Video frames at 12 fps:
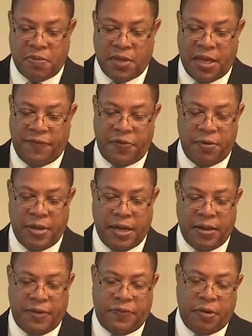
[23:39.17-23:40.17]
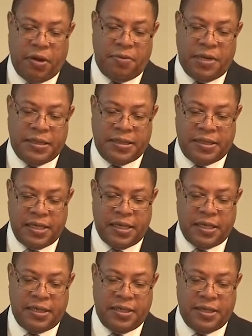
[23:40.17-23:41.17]
if you always
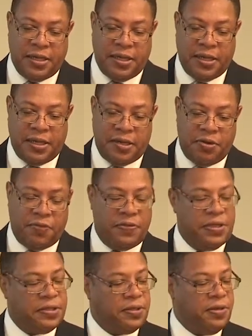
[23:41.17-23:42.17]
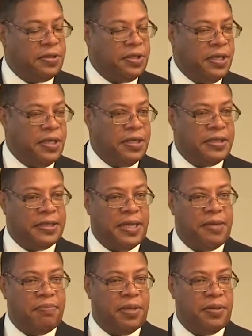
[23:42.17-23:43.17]
did your research in the
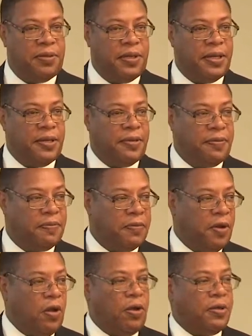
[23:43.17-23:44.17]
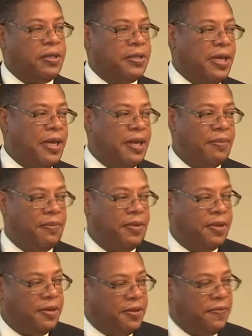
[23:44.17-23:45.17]
same building all the time
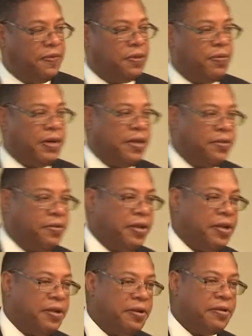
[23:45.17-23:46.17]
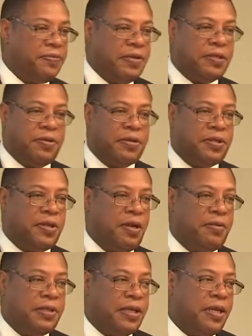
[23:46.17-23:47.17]
for 20, 30 years, research is
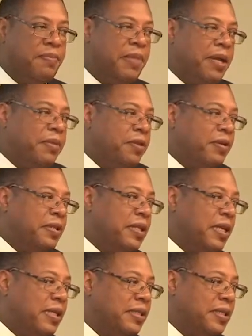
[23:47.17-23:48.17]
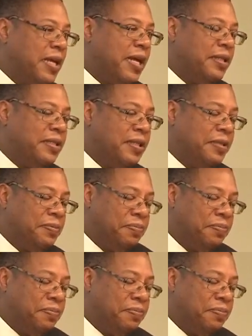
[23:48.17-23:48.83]
always there, then maybe you could say that's a constant.